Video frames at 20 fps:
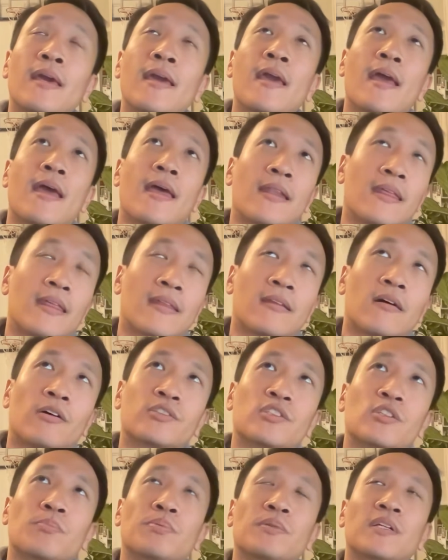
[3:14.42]
and then
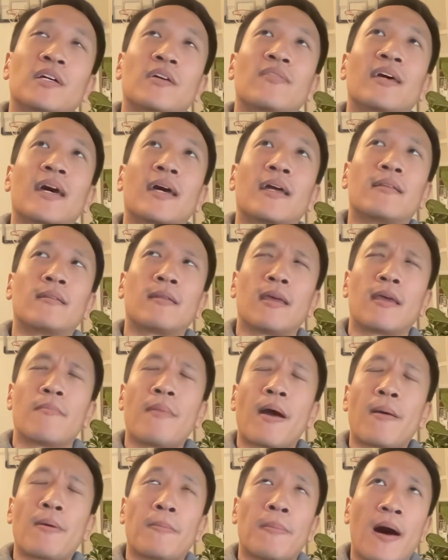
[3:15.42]
also believe that it
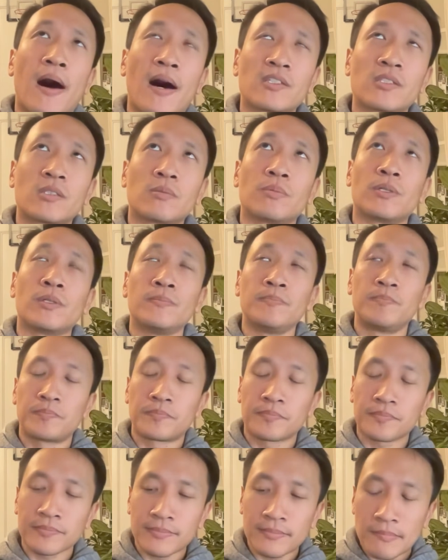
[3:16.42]
might be possible,
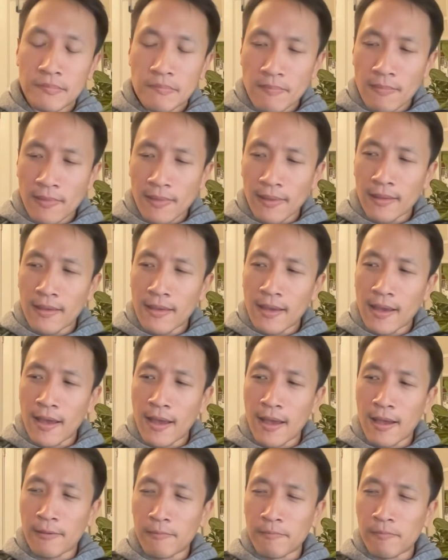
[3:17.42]

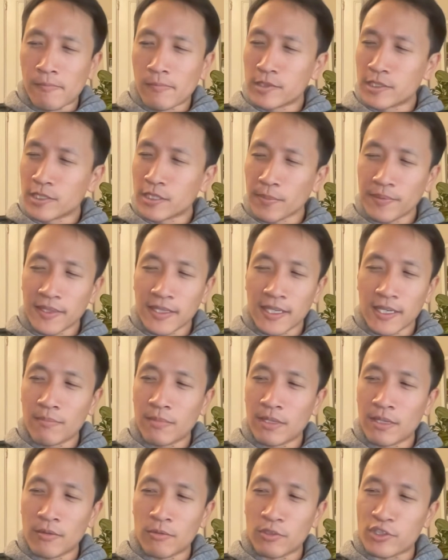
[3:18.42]
something in
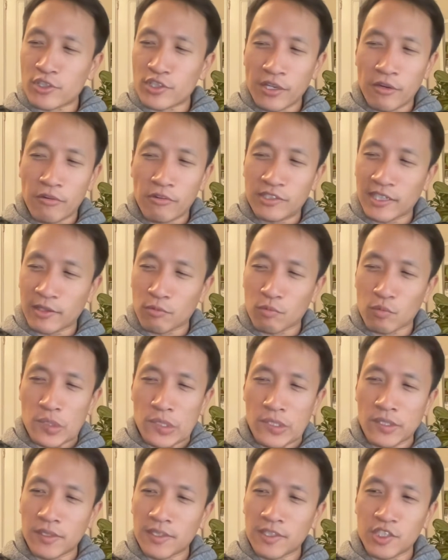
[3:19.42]
me was like a
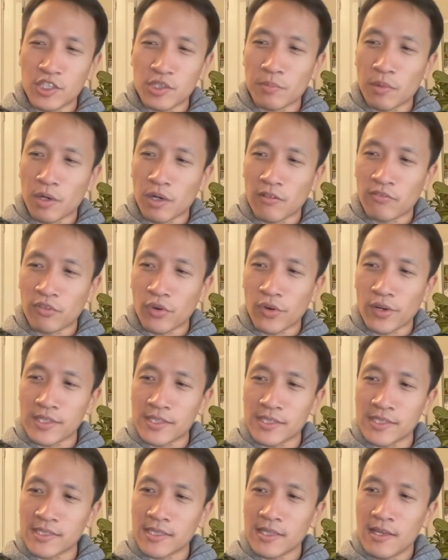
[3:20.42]
really small
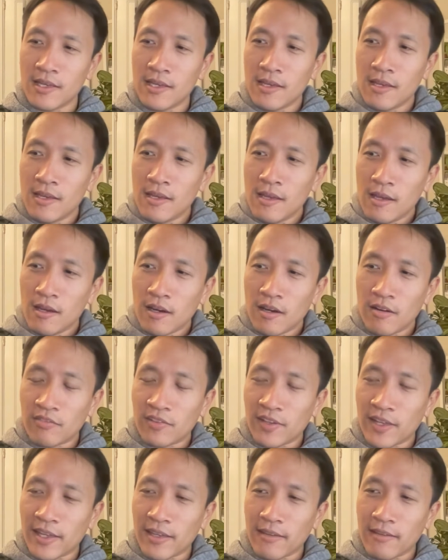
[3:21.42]
voice
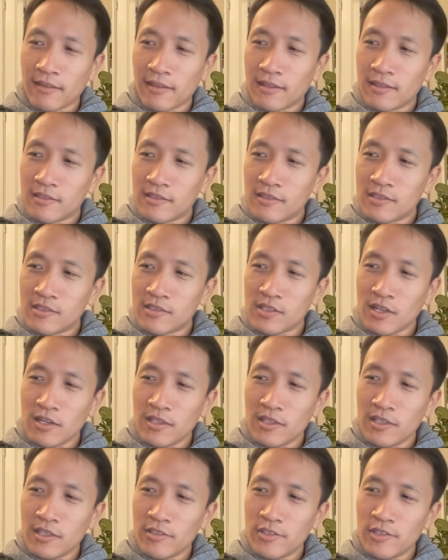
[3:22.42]
of like,
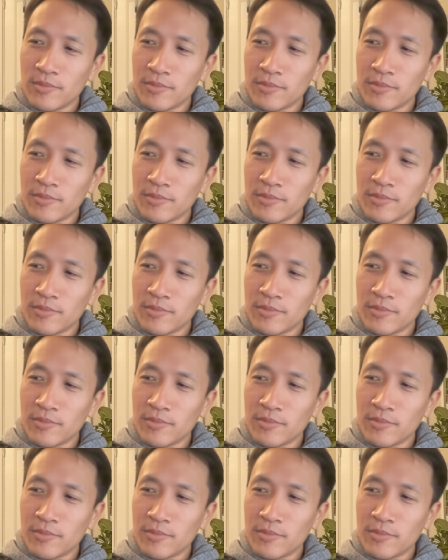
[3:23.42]
start a YouTube